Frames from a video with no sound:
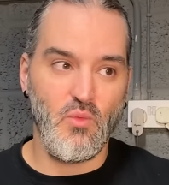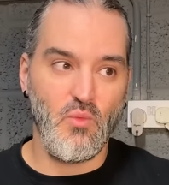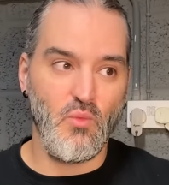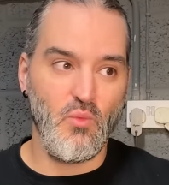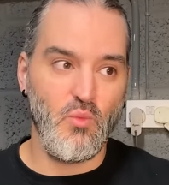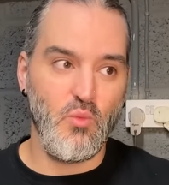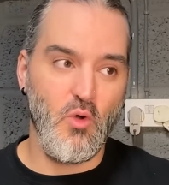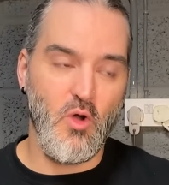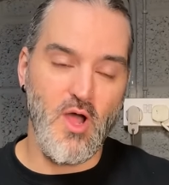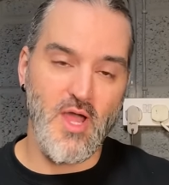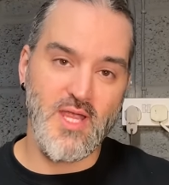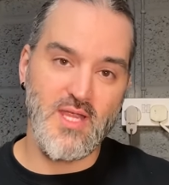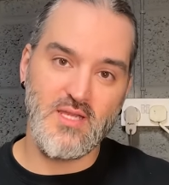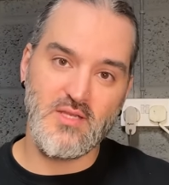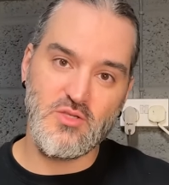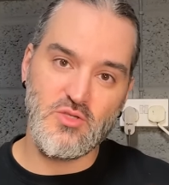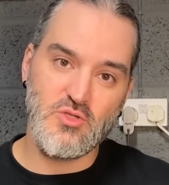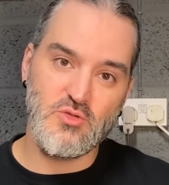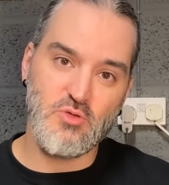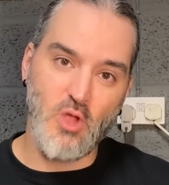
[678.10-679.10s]
What I
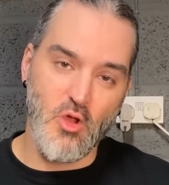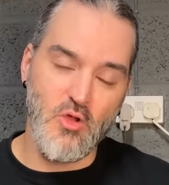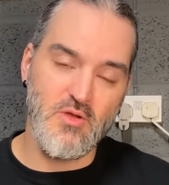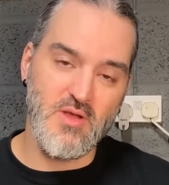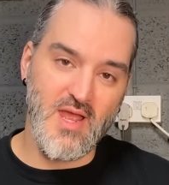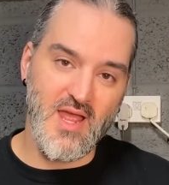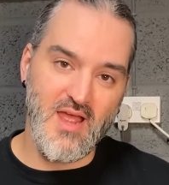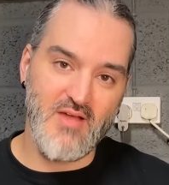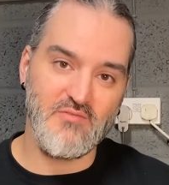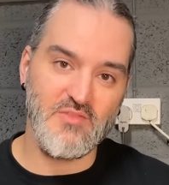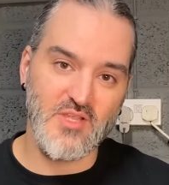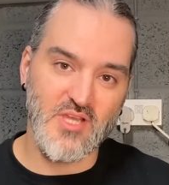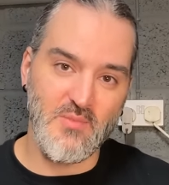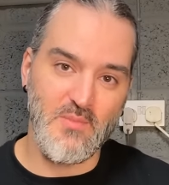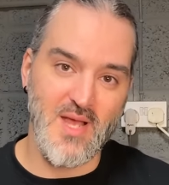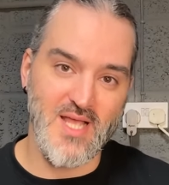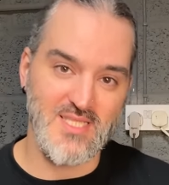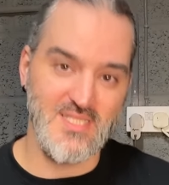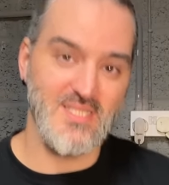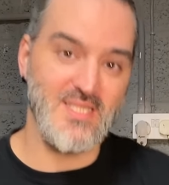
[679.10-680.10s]
don't have the
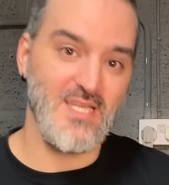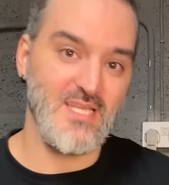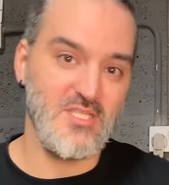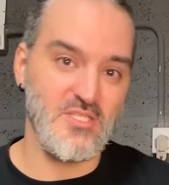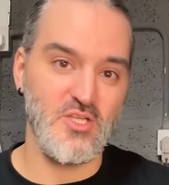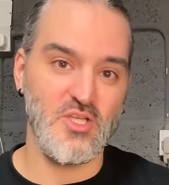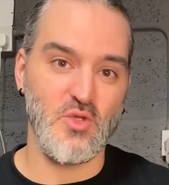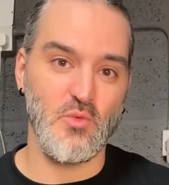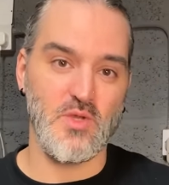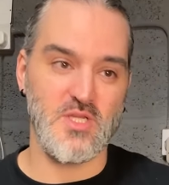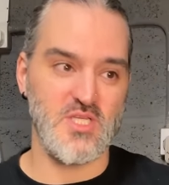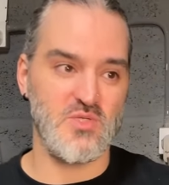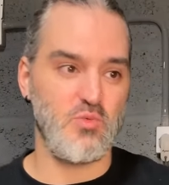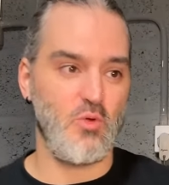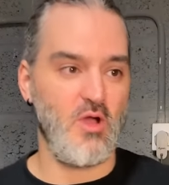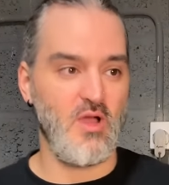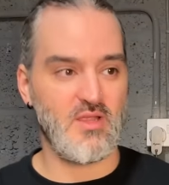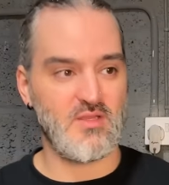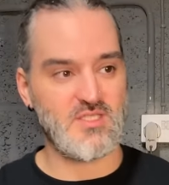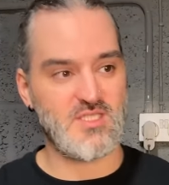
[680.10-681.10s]
capacity to do, which is
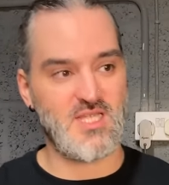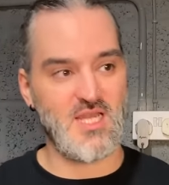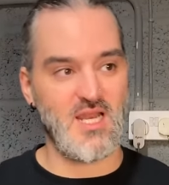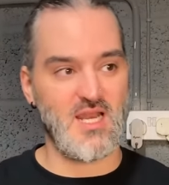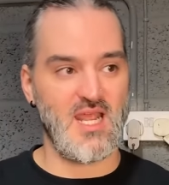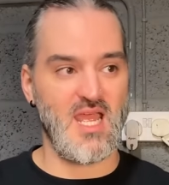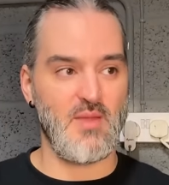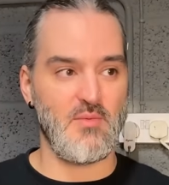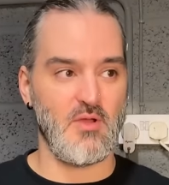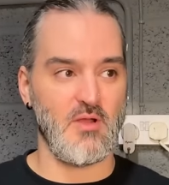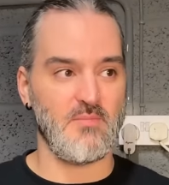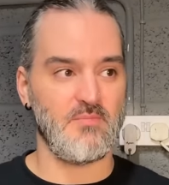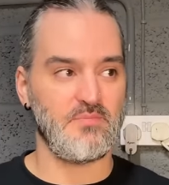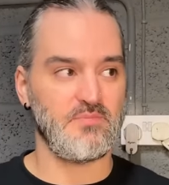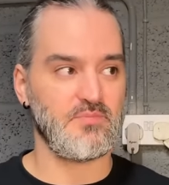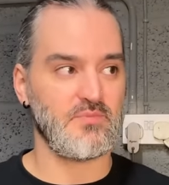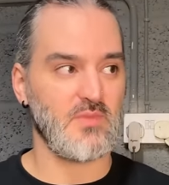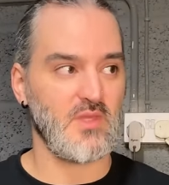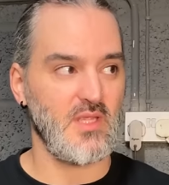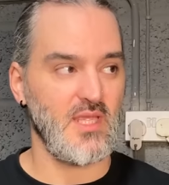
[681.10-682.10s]
what I was telling Emma,
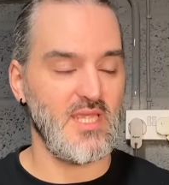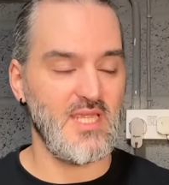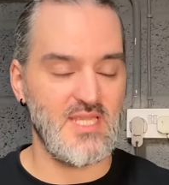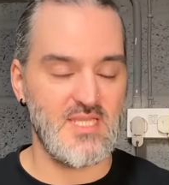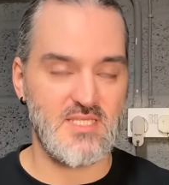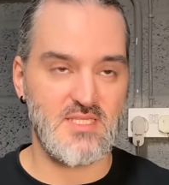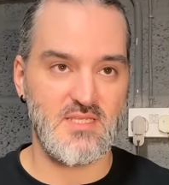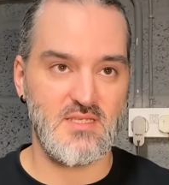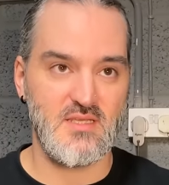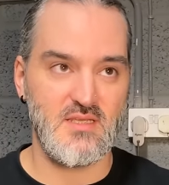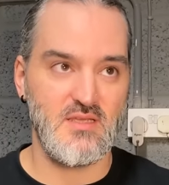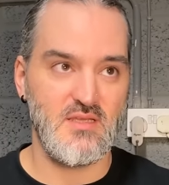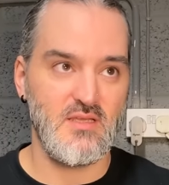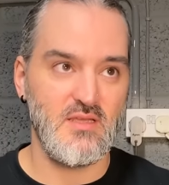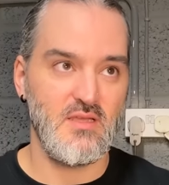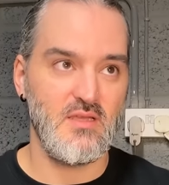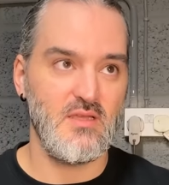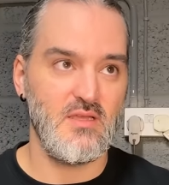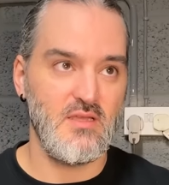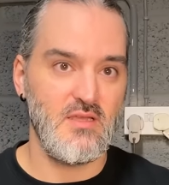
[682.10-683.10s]
is
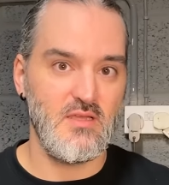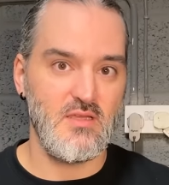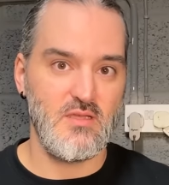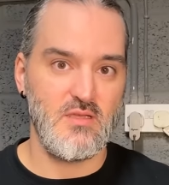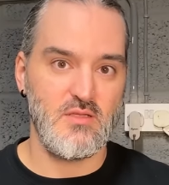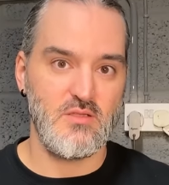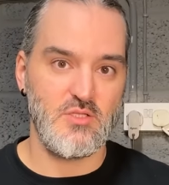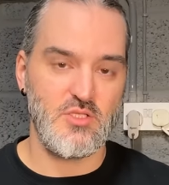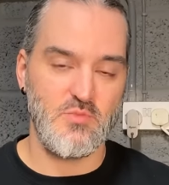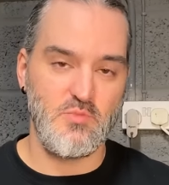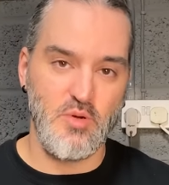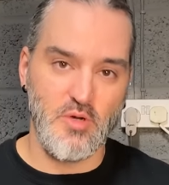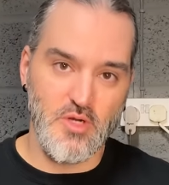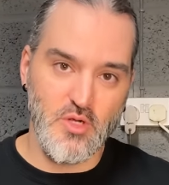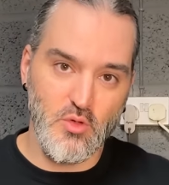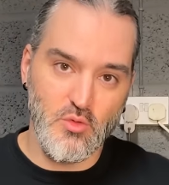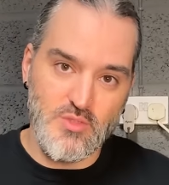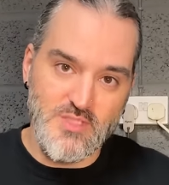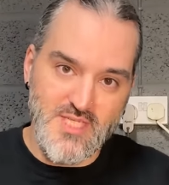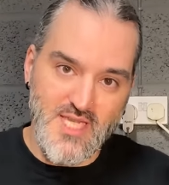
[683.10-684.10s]
to put it
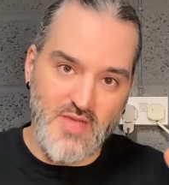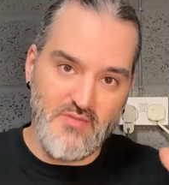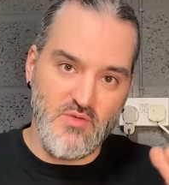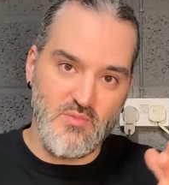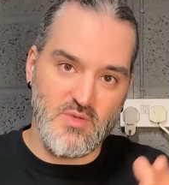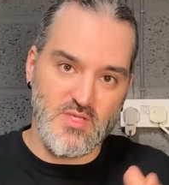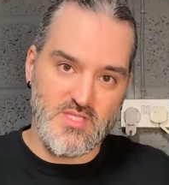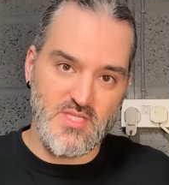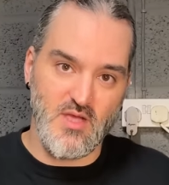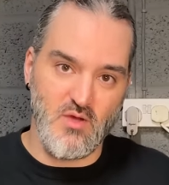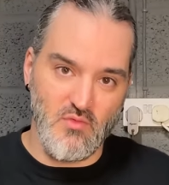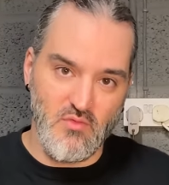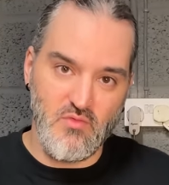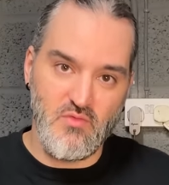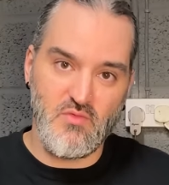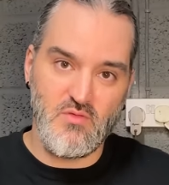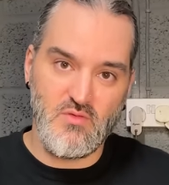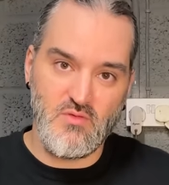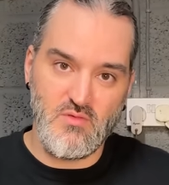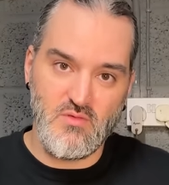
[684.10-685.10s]
all together
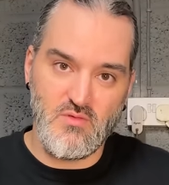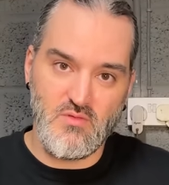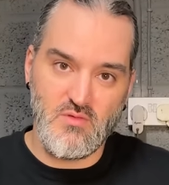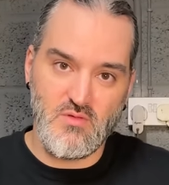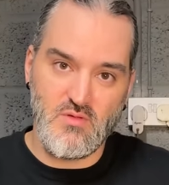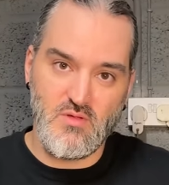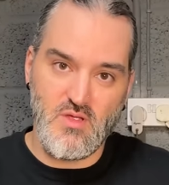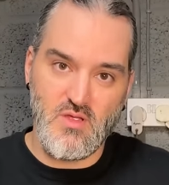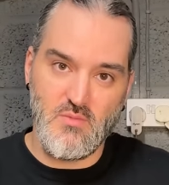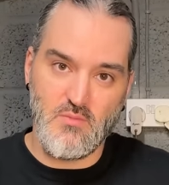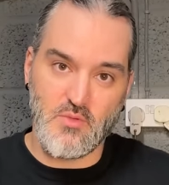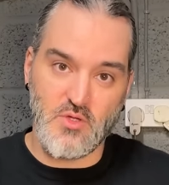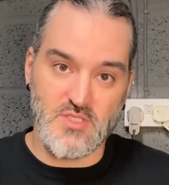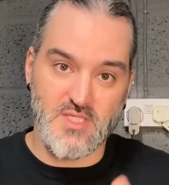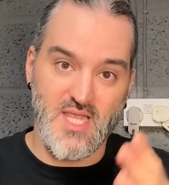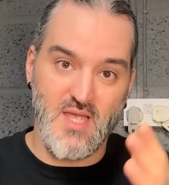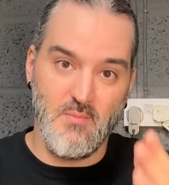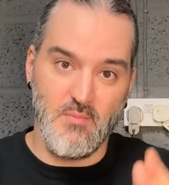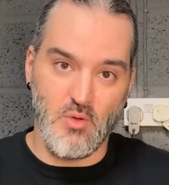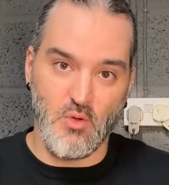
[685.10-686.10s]
myself because I
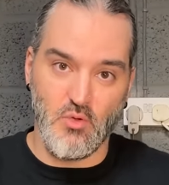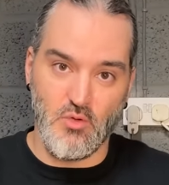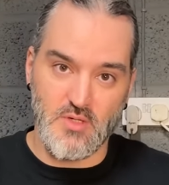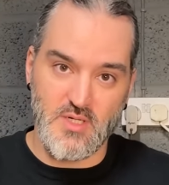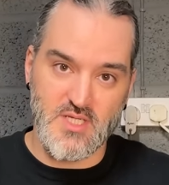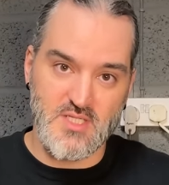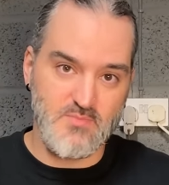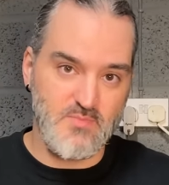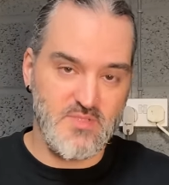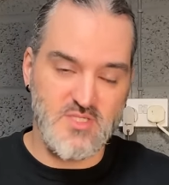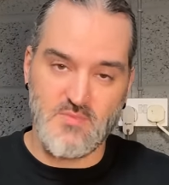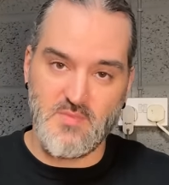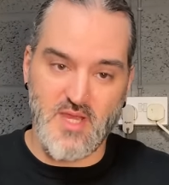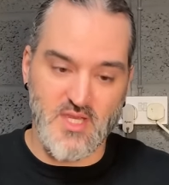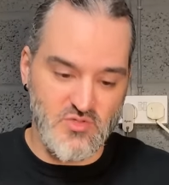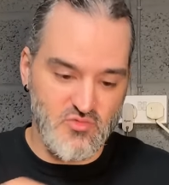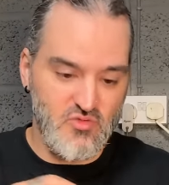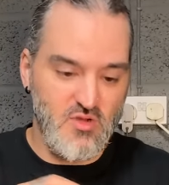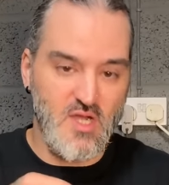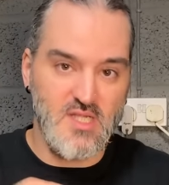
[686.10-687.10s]
get bored. To me,
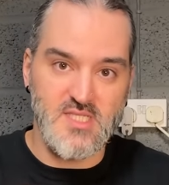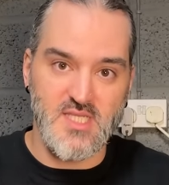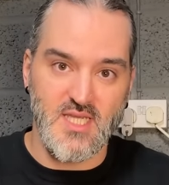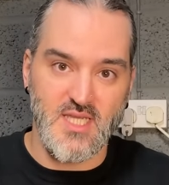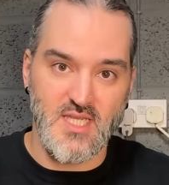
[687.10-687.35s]
it's writing.